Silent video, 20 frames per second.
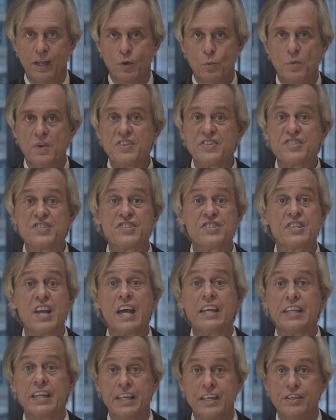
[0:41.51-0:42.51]
with
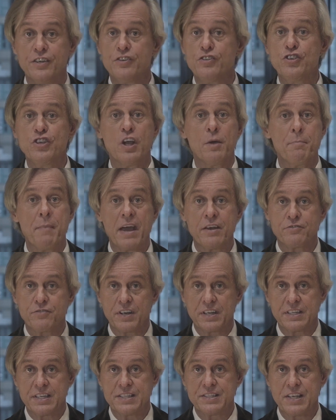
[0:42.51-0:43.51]
studied
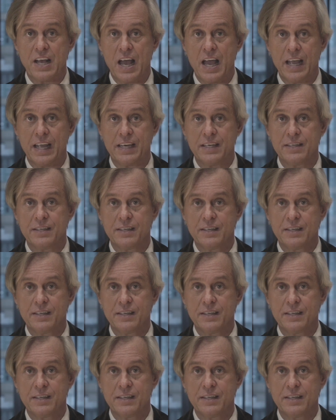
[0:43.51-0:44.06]
geometric design.